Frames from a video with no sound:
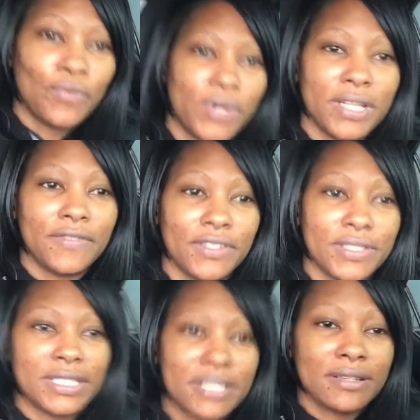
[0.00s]
one of
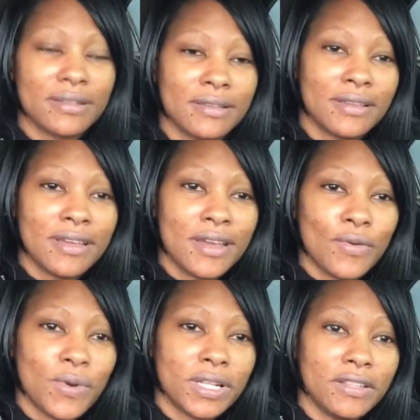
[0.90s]
those
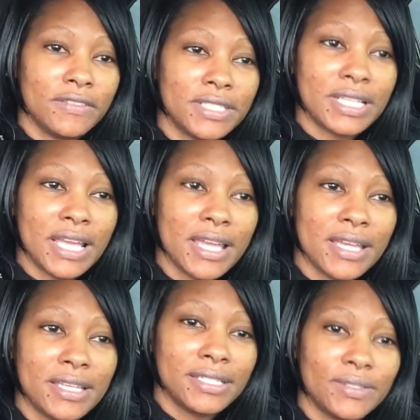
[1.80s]

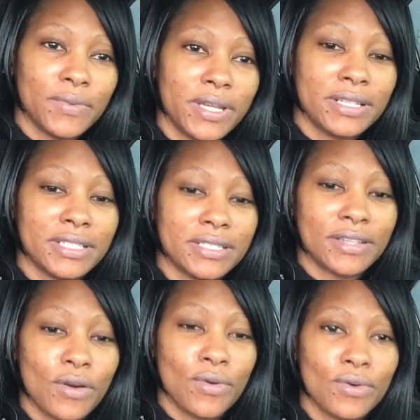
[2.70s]
days where it's
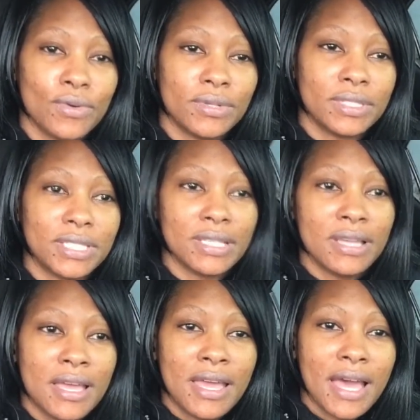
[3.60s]
cold.
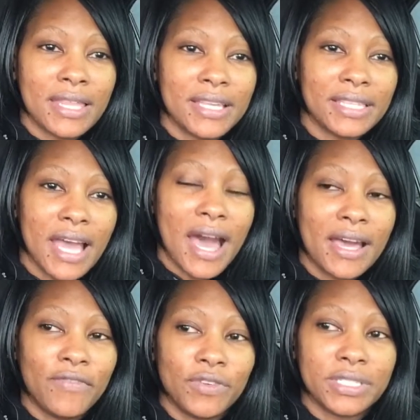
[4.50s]
I think the
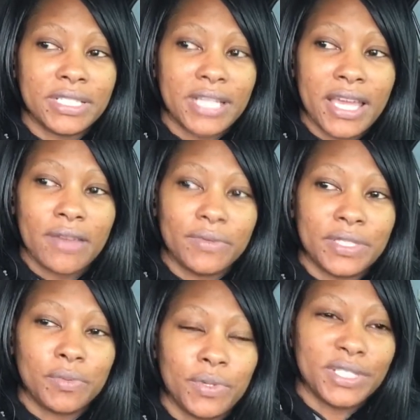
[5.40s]
high for today was
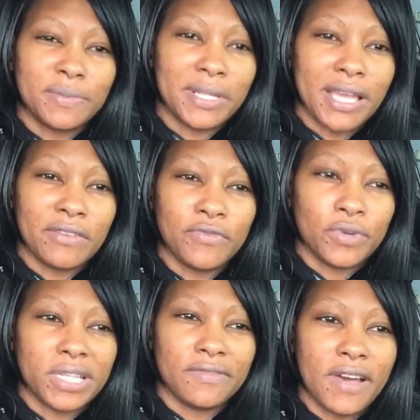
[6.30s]
supposed to be like
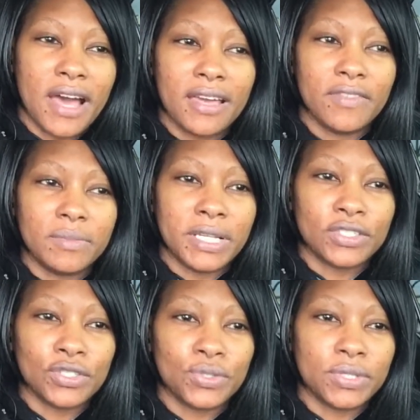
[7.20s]
45. I'm
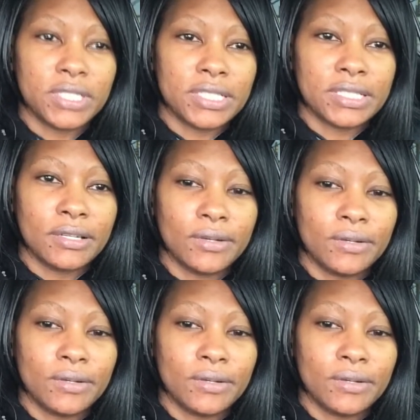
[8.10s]
not sure. So,